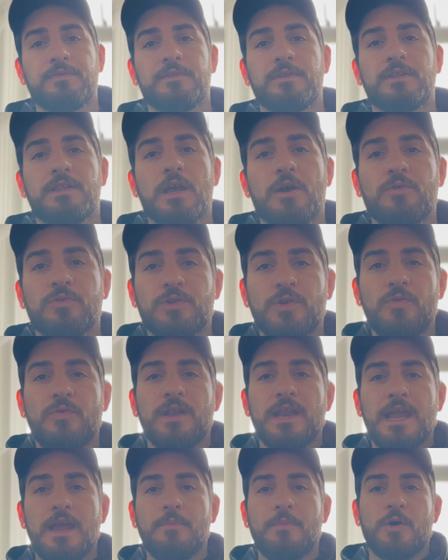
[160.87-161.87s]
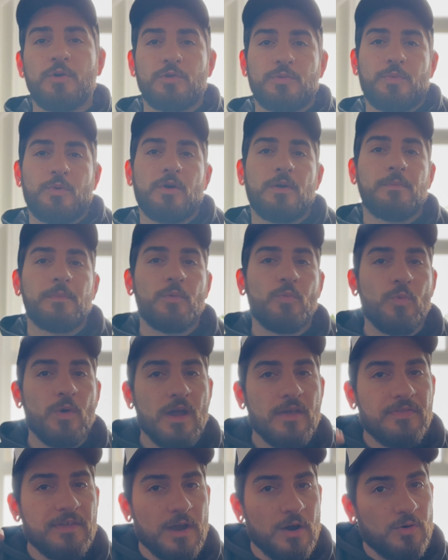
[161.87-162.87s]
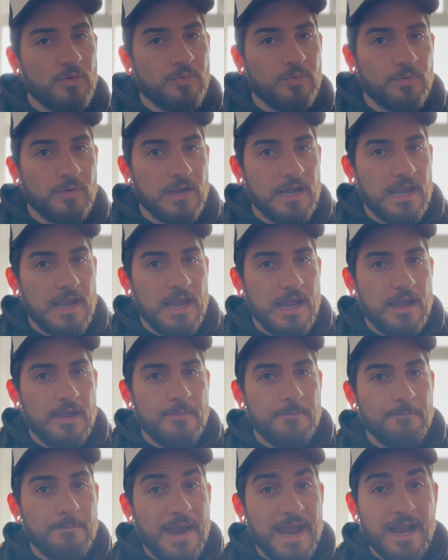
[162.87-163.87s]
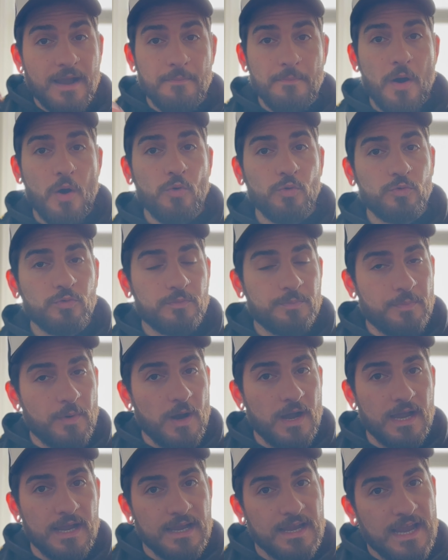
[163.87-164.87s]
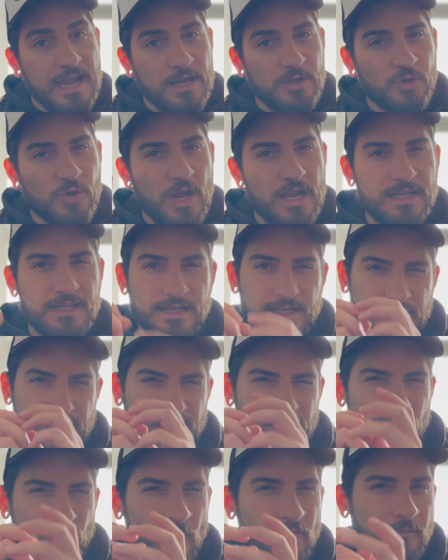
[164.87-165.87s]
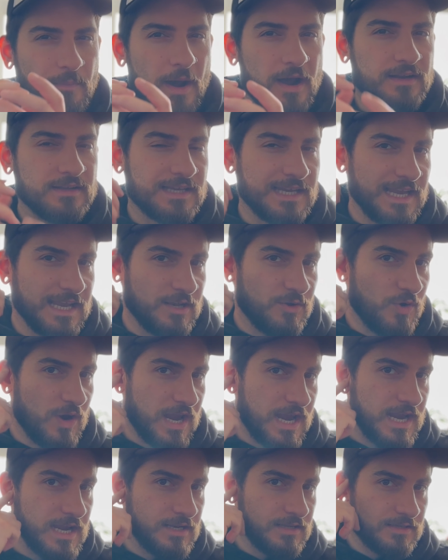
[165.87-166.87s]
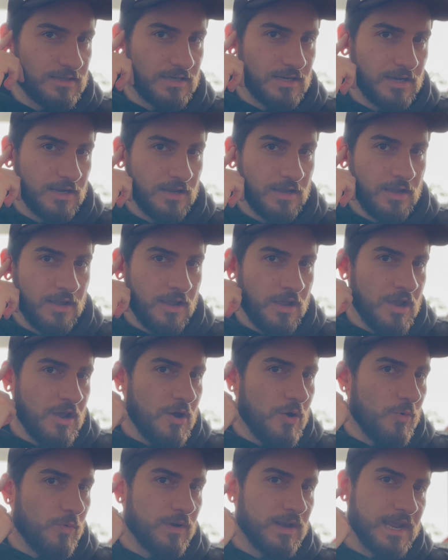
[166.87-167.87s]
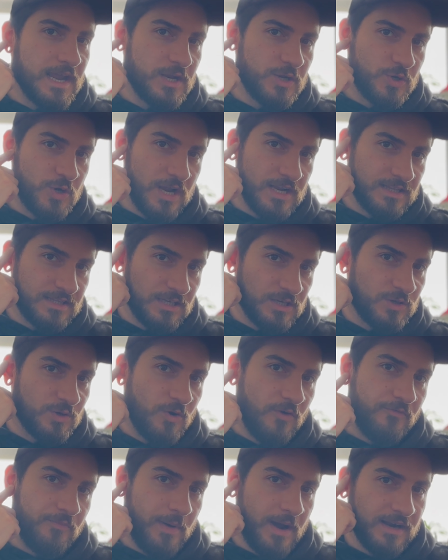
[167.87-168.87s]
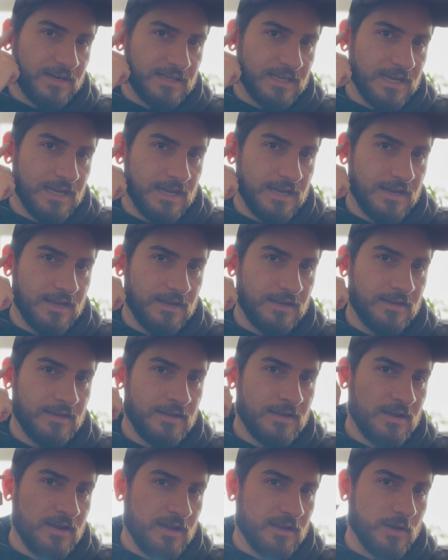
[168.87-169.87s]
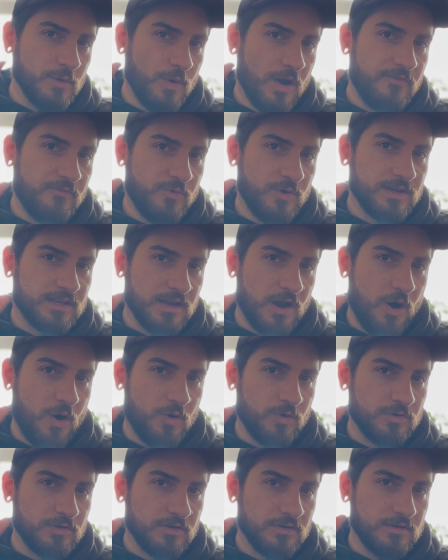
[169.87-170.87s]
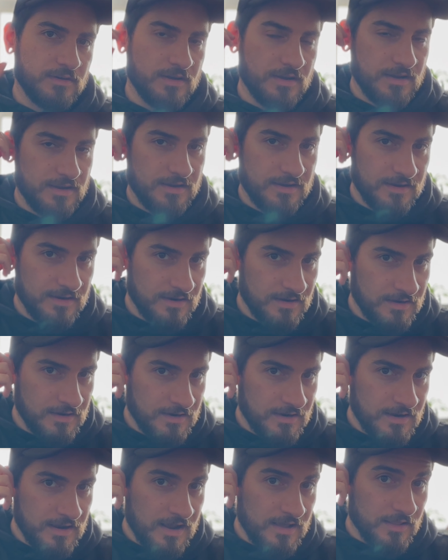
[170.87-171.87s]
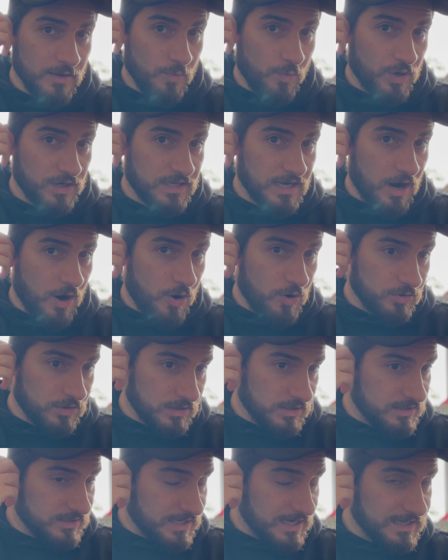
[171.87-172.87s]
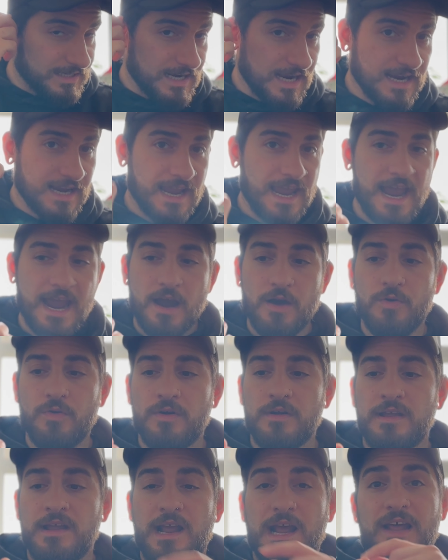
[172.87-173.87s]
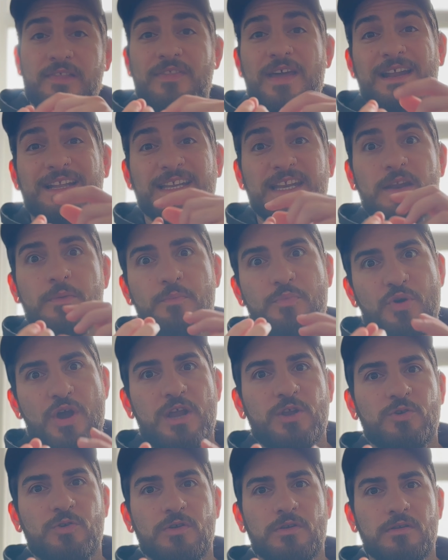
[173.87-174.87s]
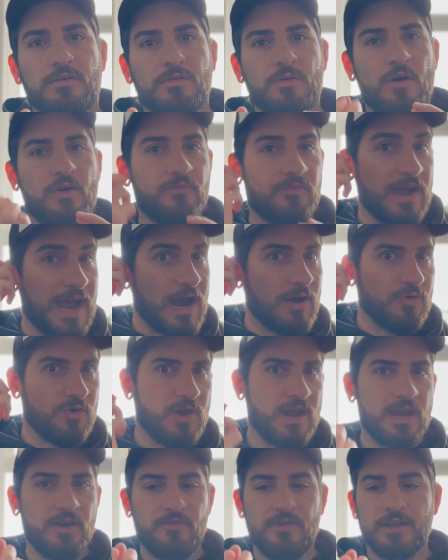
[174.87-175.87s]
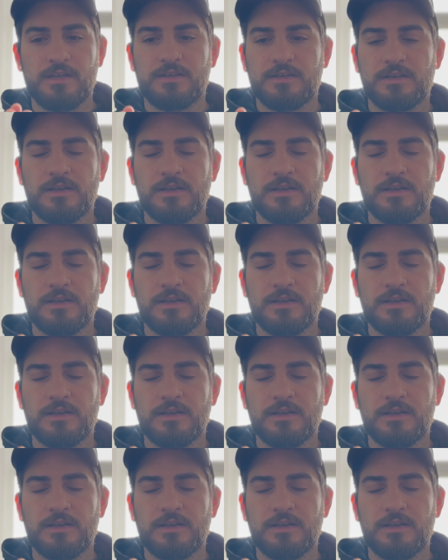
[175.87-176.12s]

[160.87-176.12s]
they'll do an ear mold appointment where they'll make a mold by injecting this soft putty in your ears. When they inject this soft putty, they wait for it to harden. And once it hardens, they take it out, and that's an impression of how your ear is.